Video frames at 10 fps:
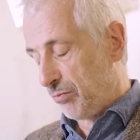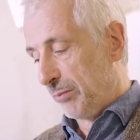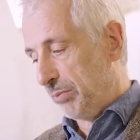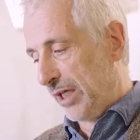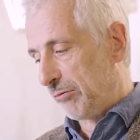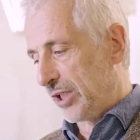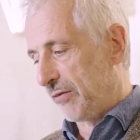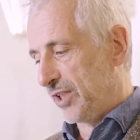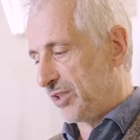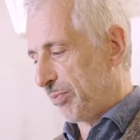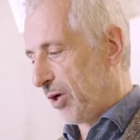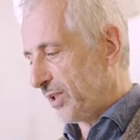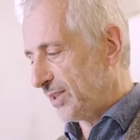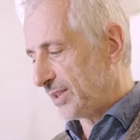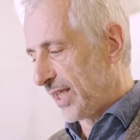be aware of these
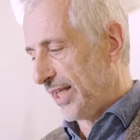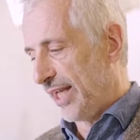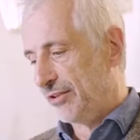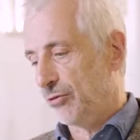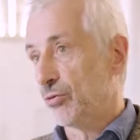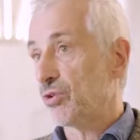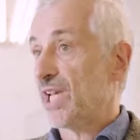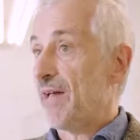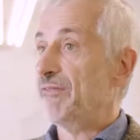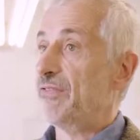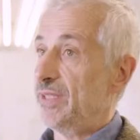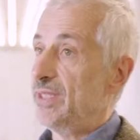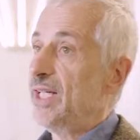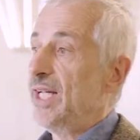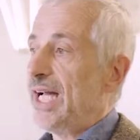processes and do
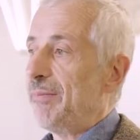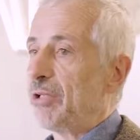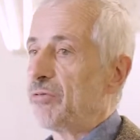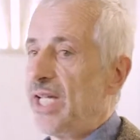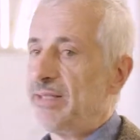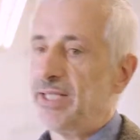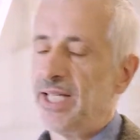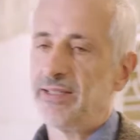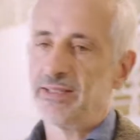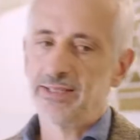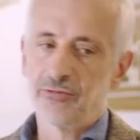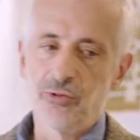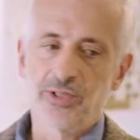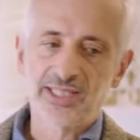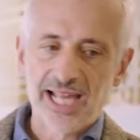something about them. And
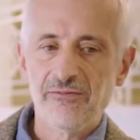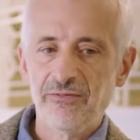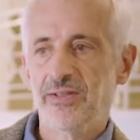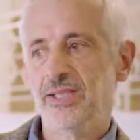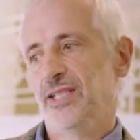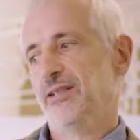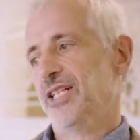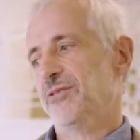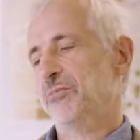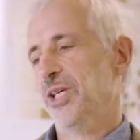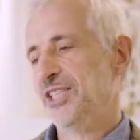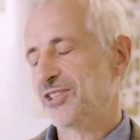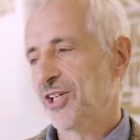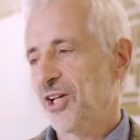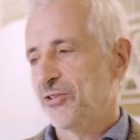doing something
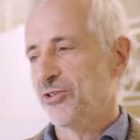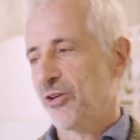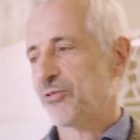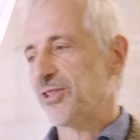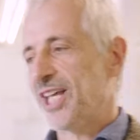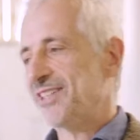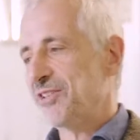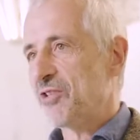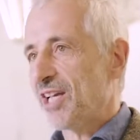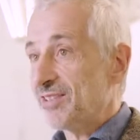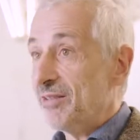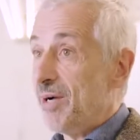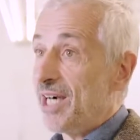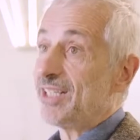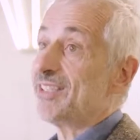means not letting just the
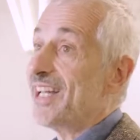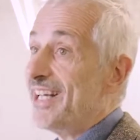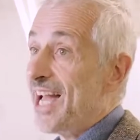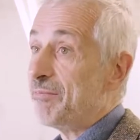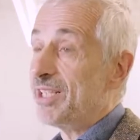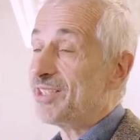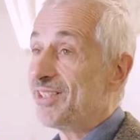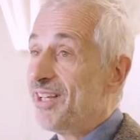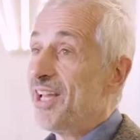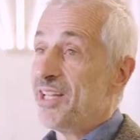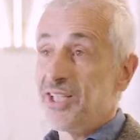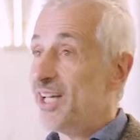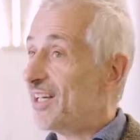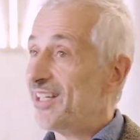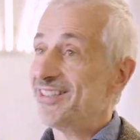market dynamics
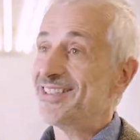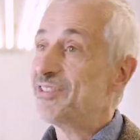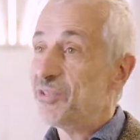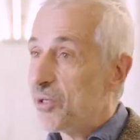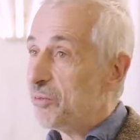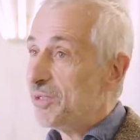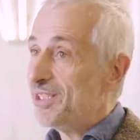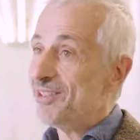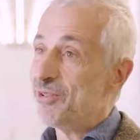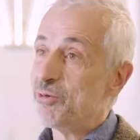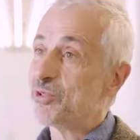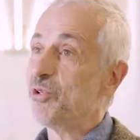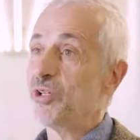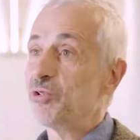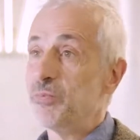determine who's
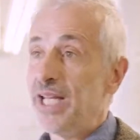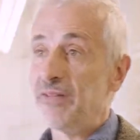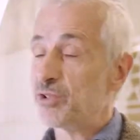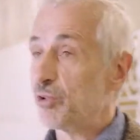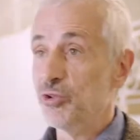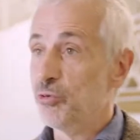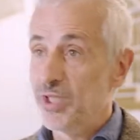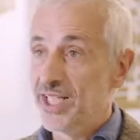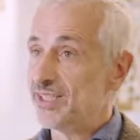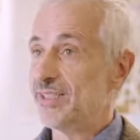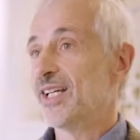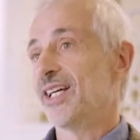going to benefit. So you need